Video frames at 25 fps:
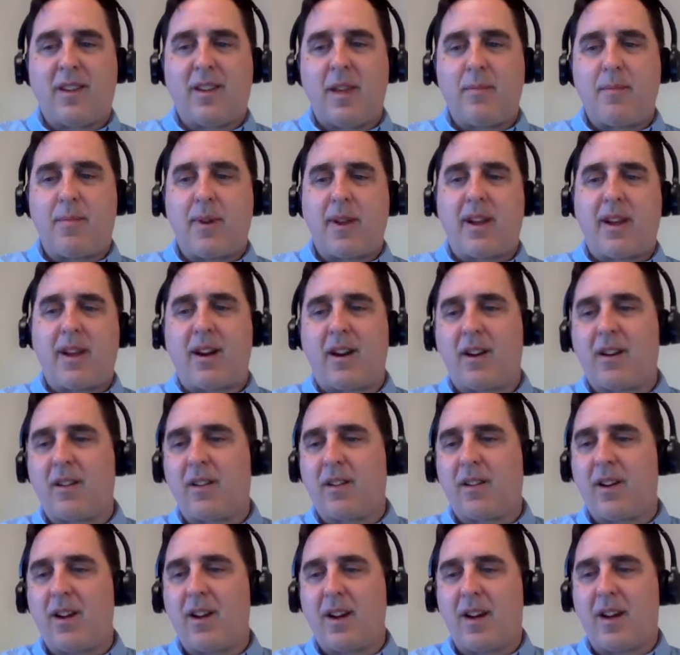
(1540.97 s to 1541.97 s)
keeping
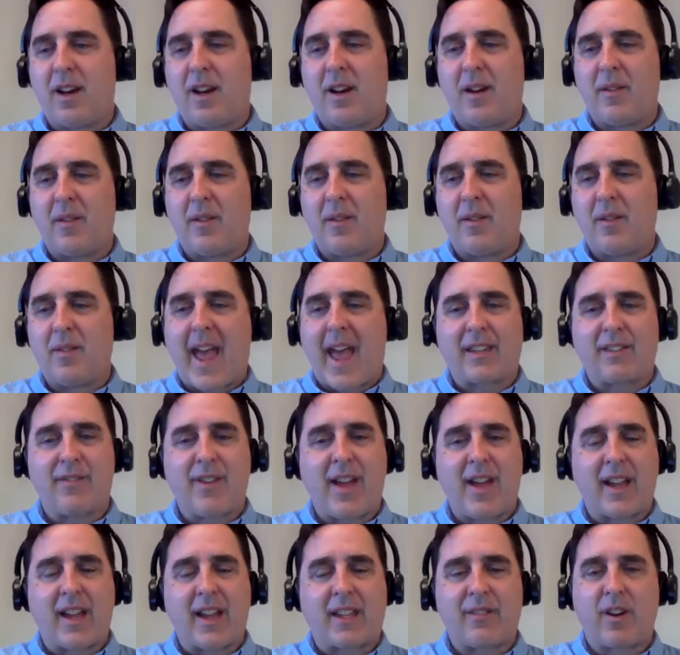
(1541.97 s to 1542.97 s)
our uh,
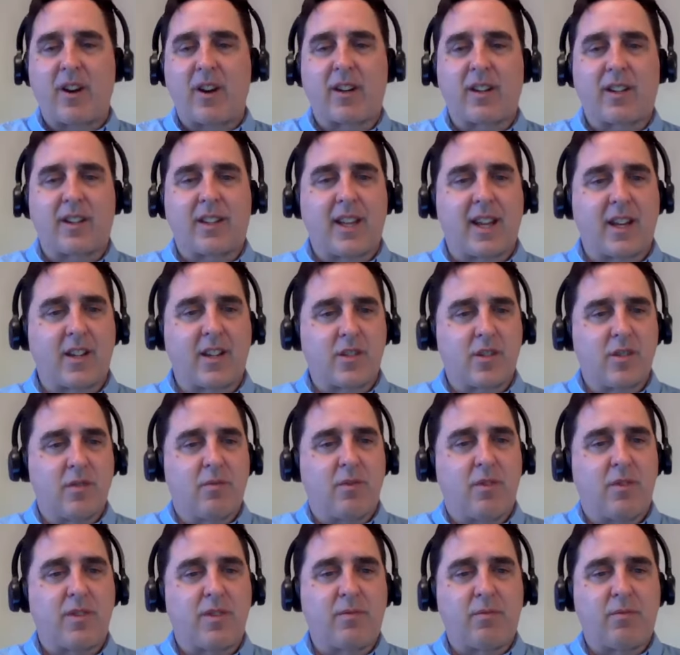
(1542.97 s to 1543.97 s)
active active architecture
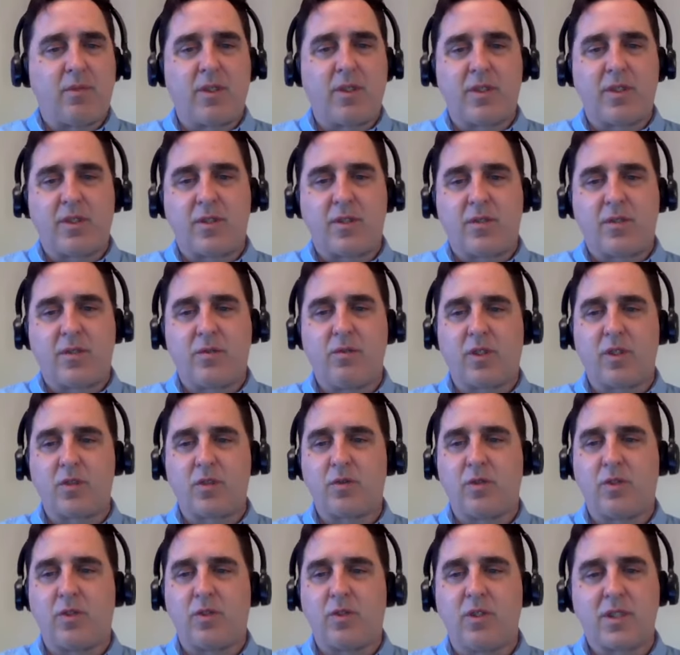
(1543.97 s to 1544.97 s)
with with dual
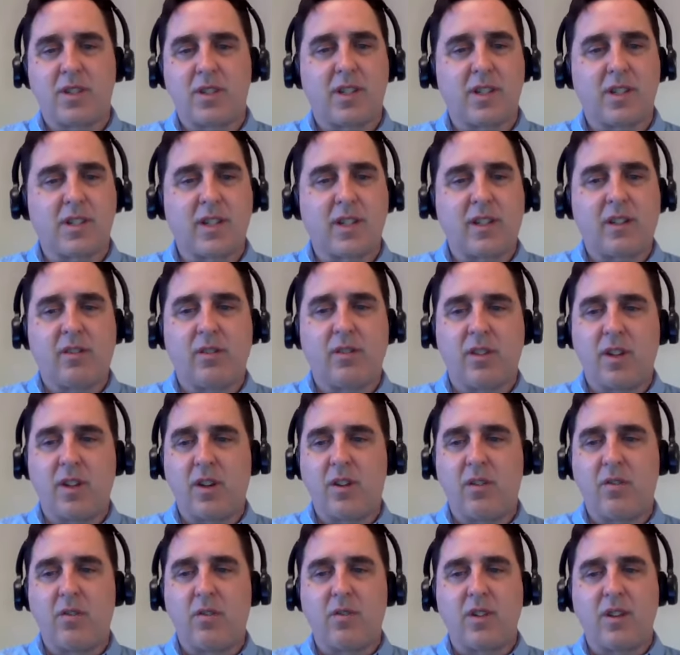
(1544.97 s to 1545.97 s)
controllers in a single
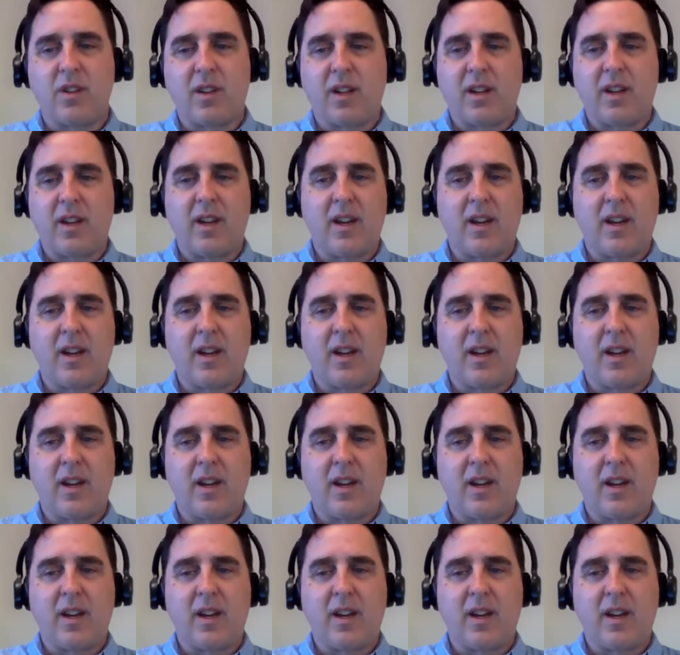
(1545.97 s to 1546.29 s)
node,